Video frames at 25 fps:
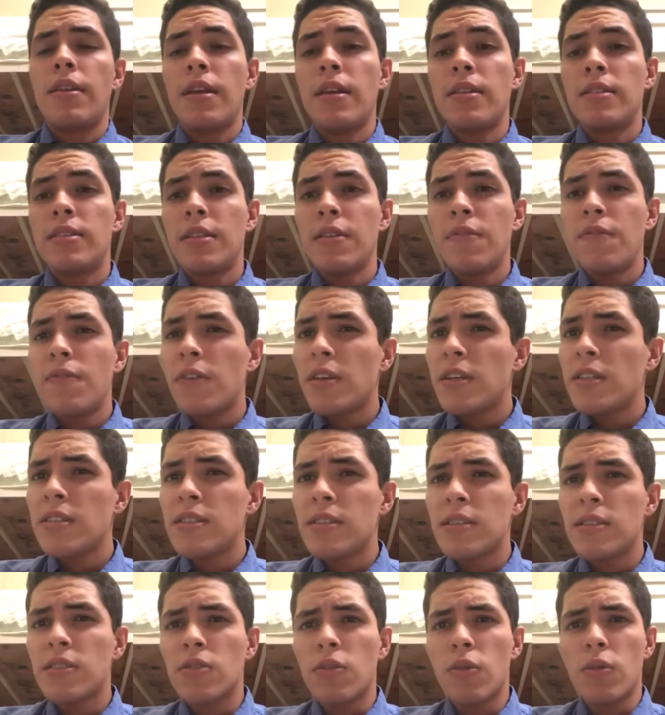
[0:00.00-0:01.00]
The
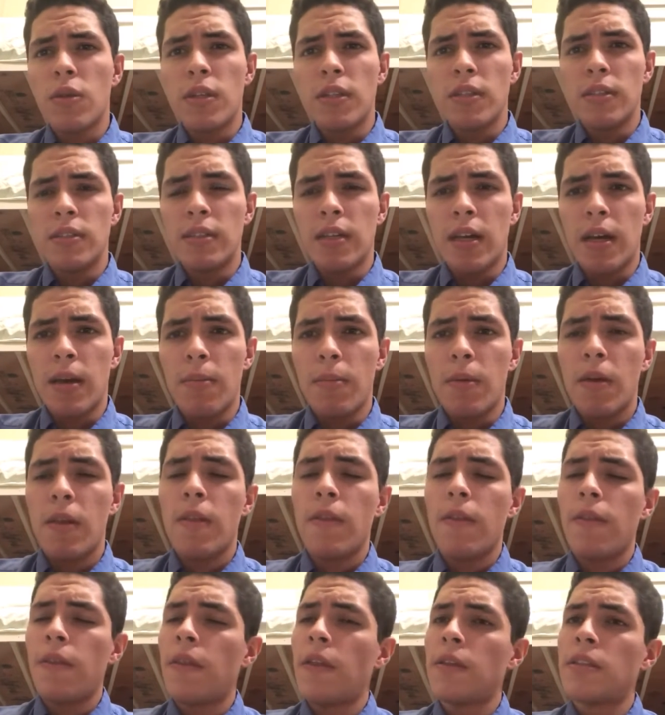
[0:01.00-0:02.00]
difference is only in
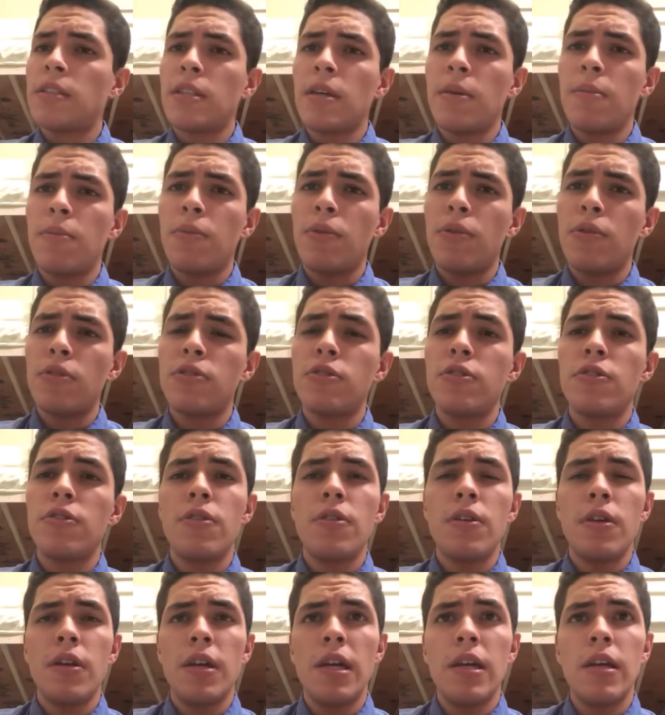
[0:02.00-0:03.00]
time. The
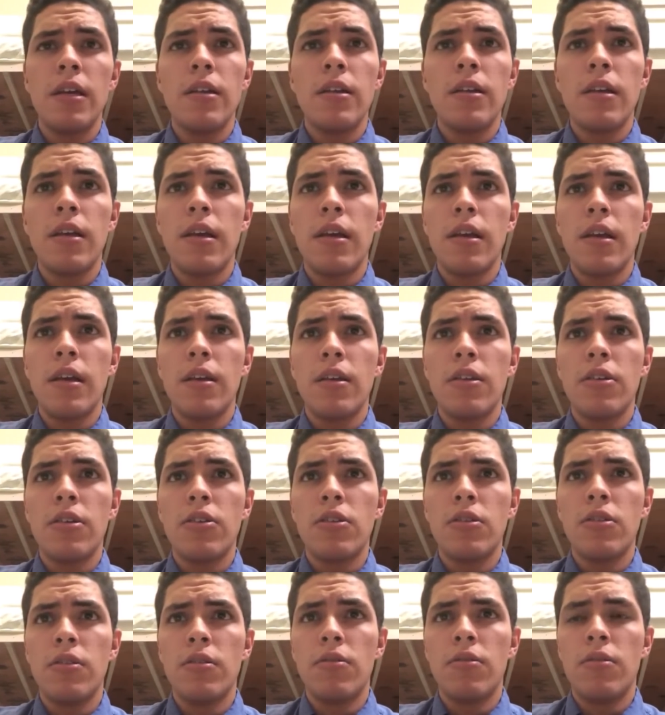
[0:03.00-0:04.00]
temperature and the
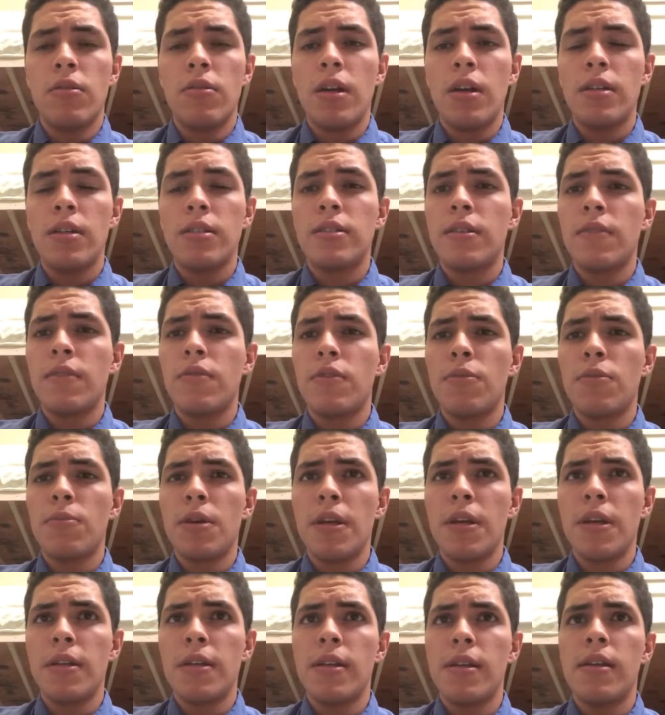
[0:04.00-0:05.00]
relative
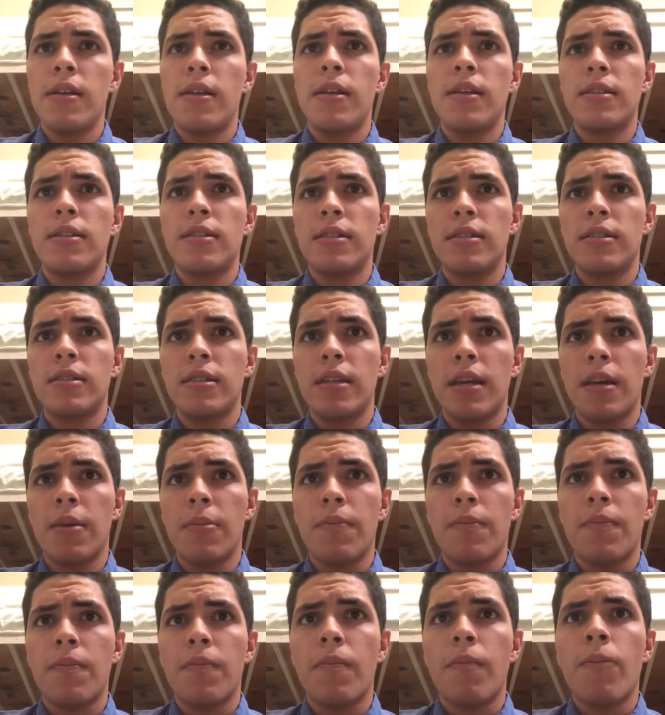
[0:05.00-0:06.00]
humidity is the
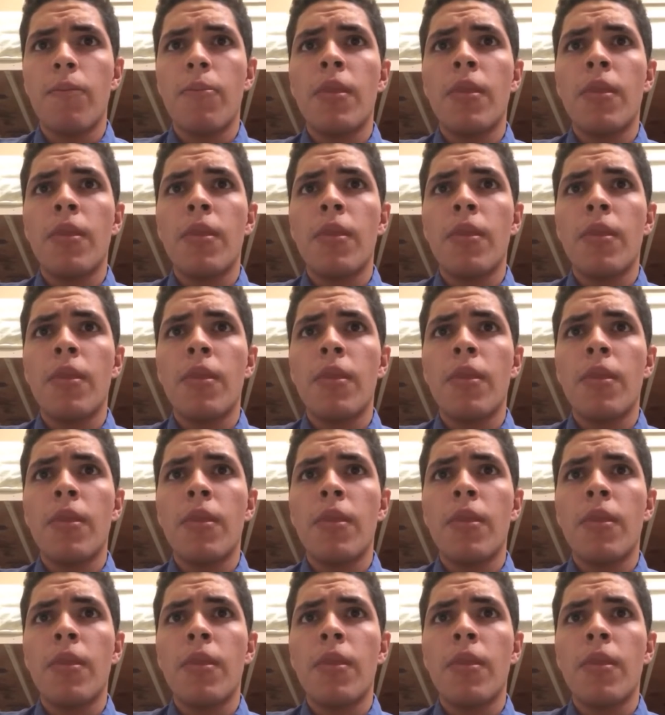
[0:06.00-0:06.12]
same.